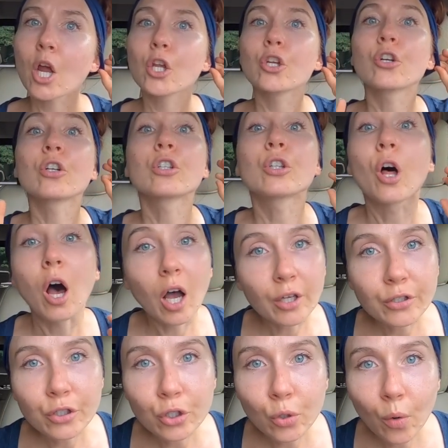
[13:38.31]
You're a
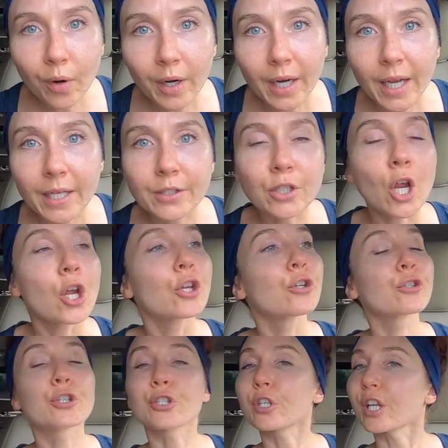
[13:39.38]
lost tourist.
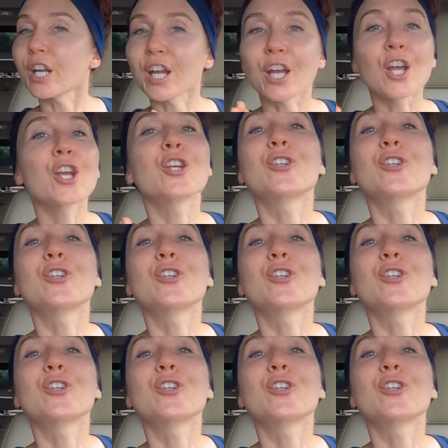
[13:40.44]
You're just gonna